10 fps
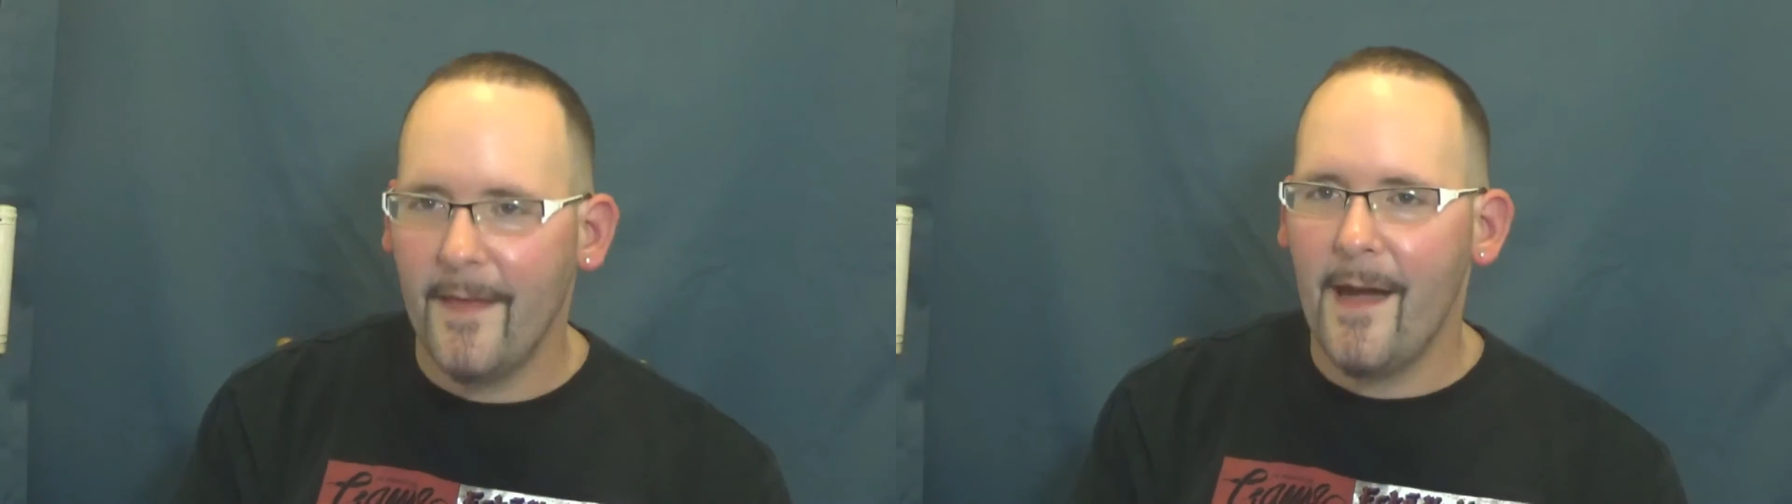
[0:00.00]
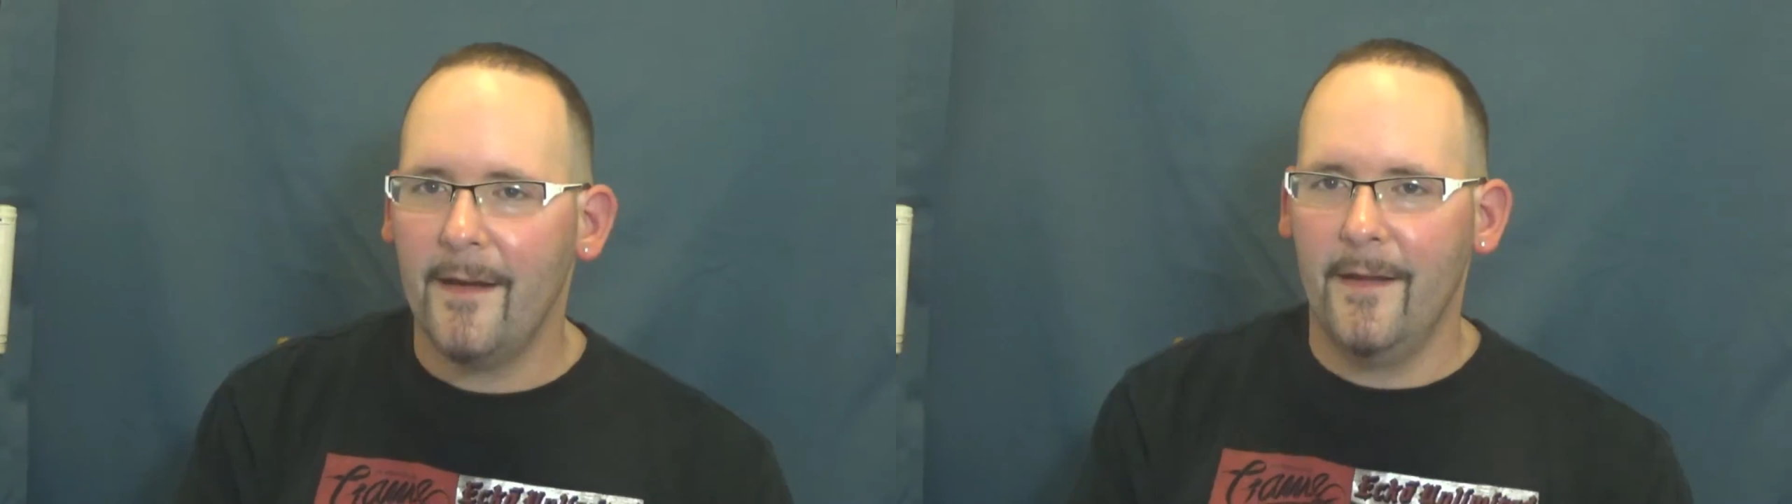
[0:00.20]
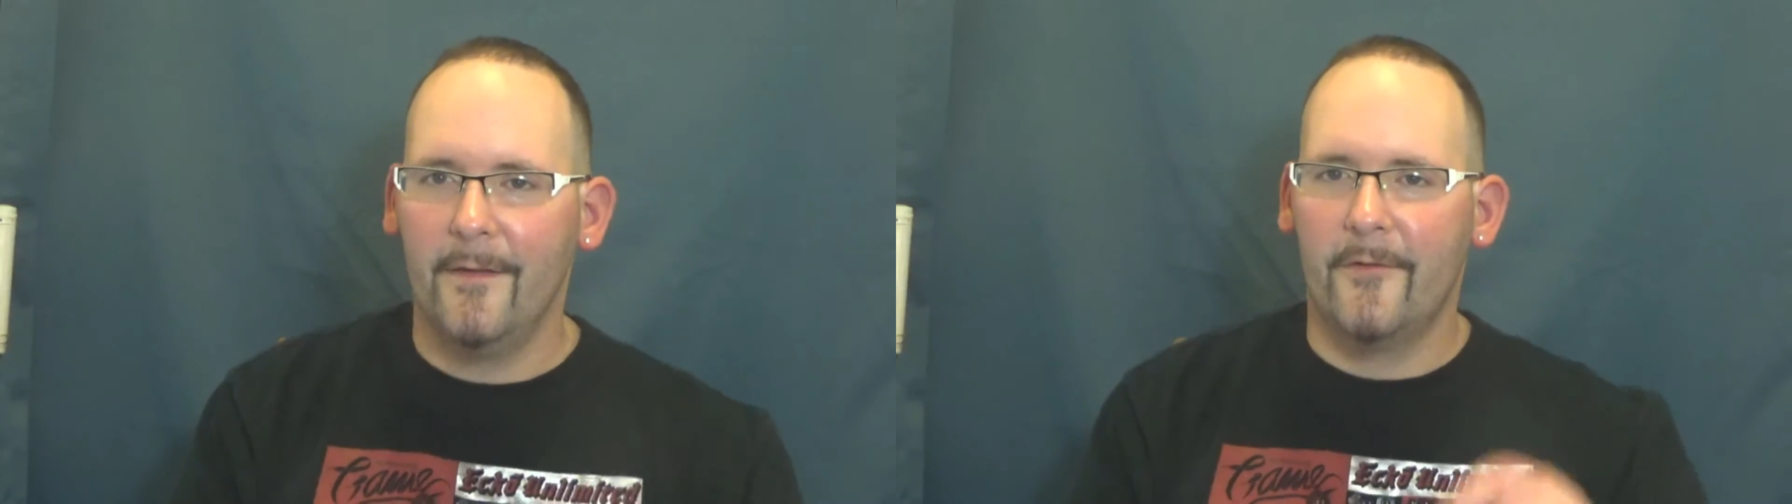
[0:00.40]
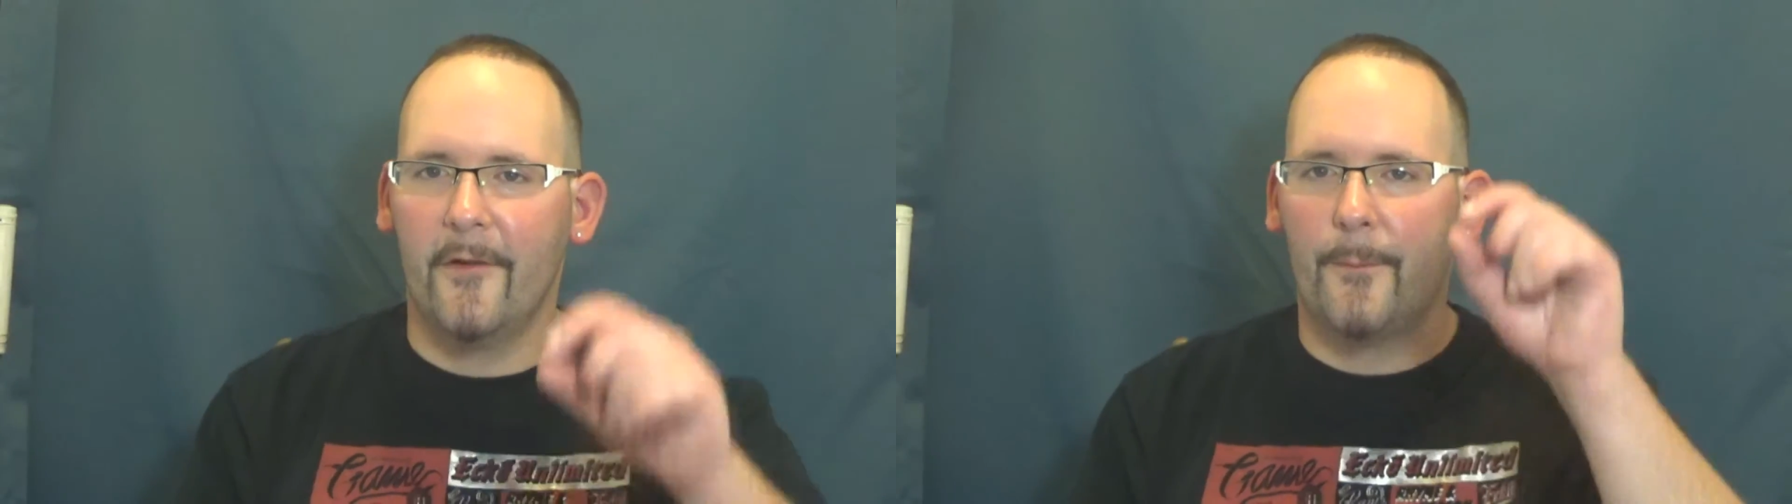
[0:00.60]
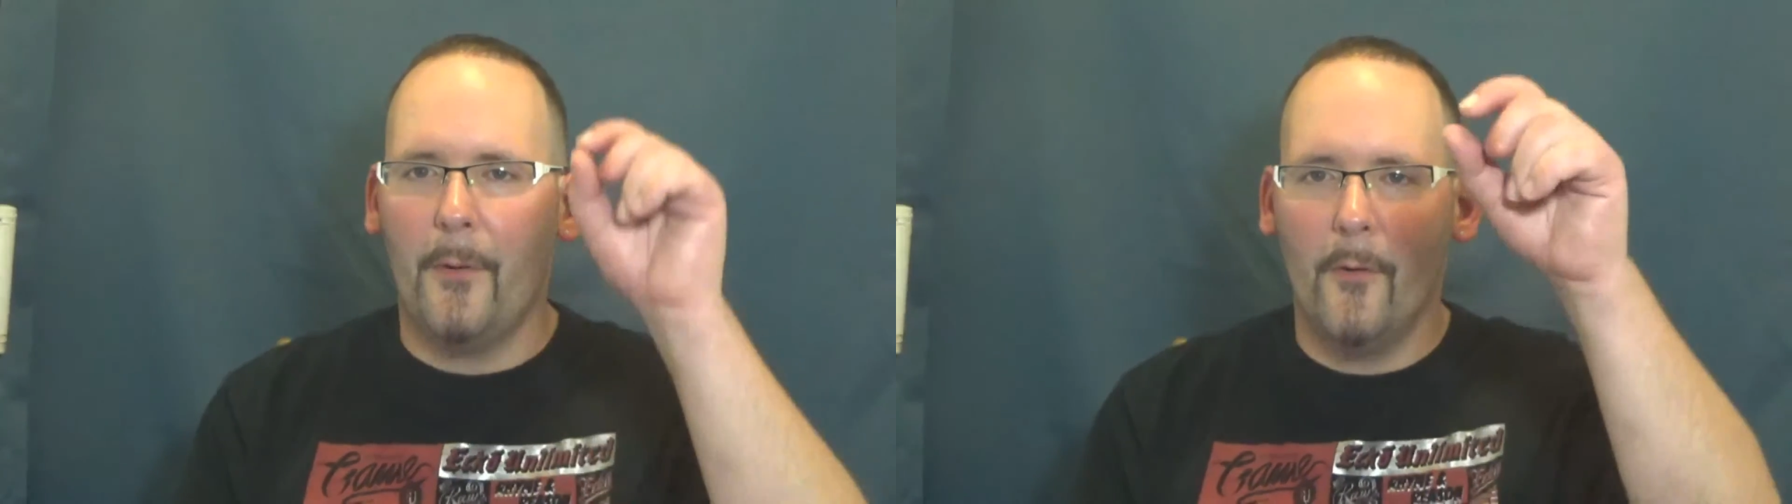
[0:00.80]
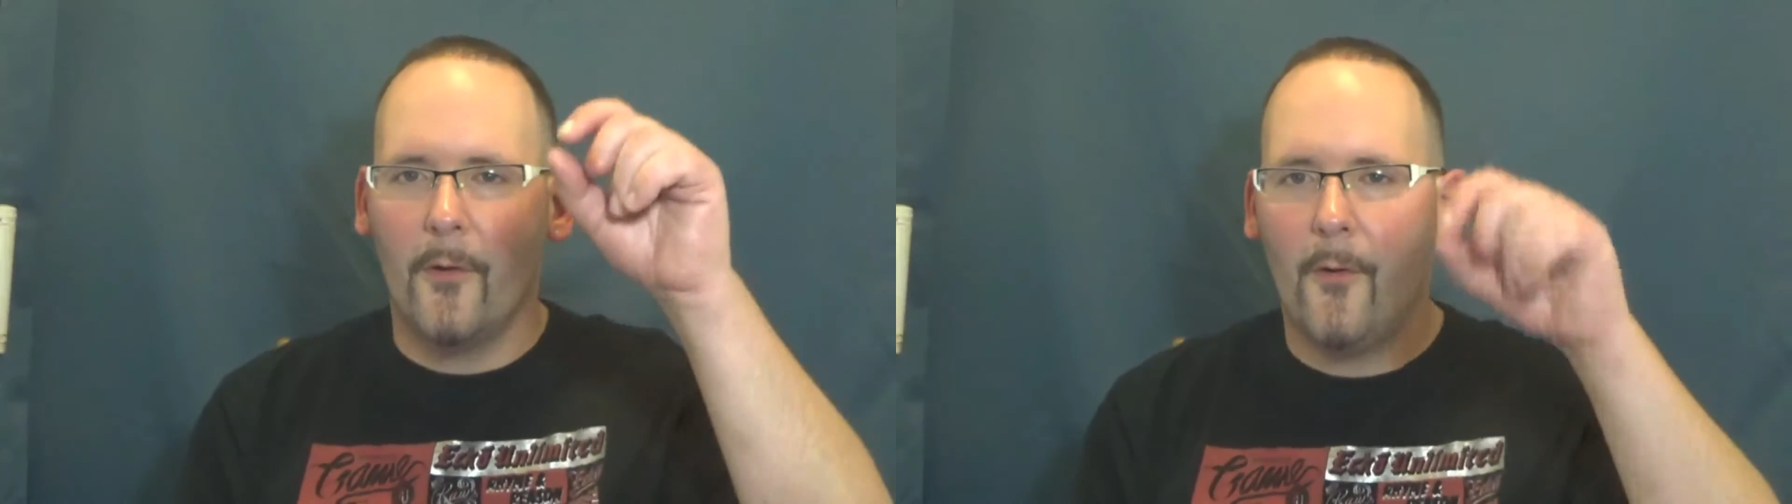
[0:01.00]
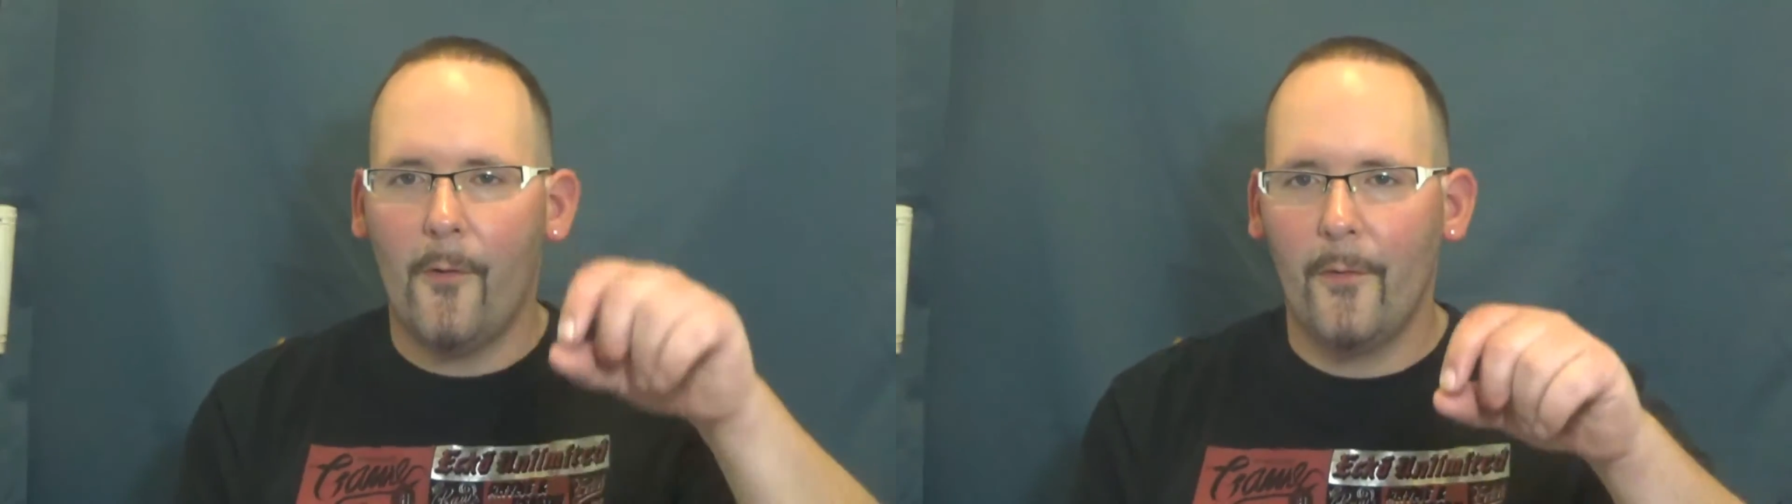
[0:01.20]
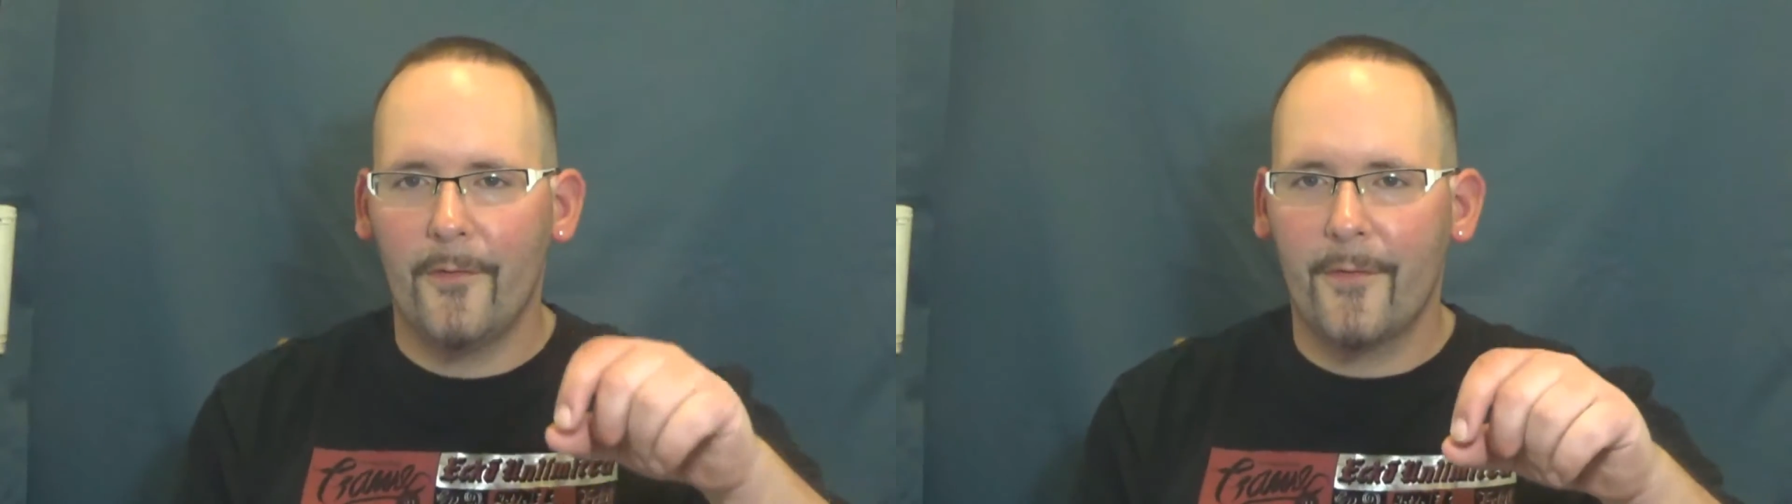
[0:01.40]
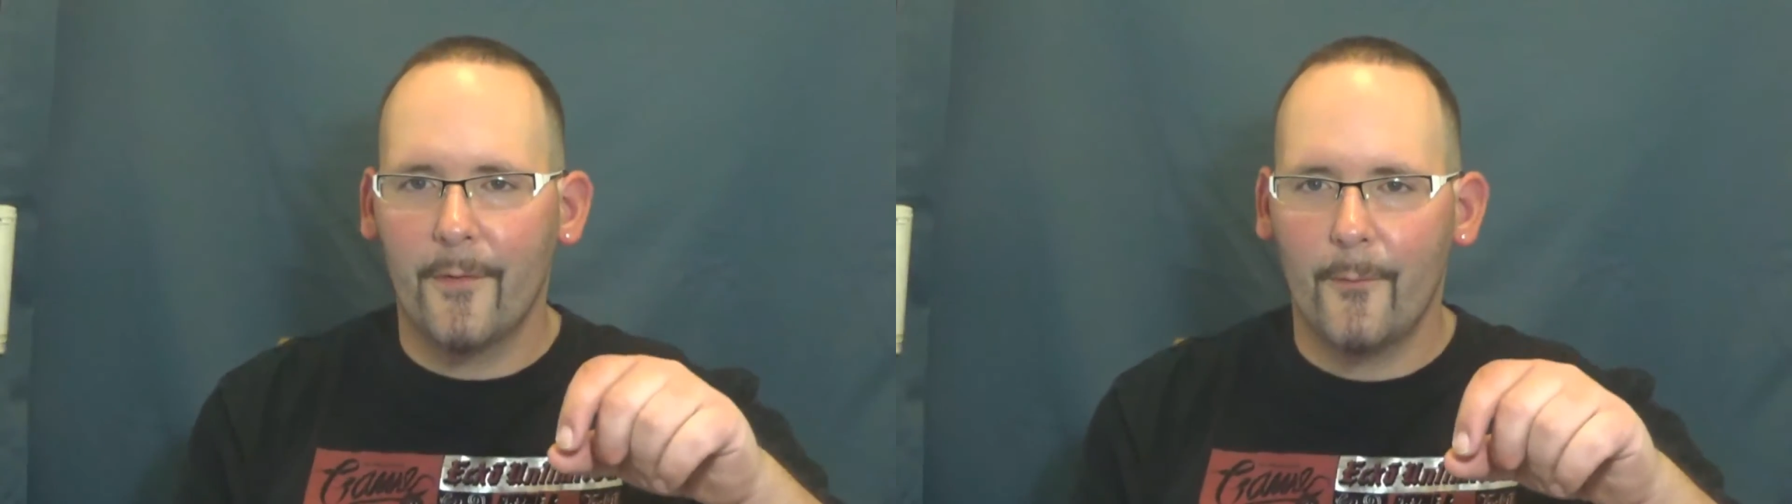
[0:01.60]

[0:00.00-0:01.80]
that is just poke holes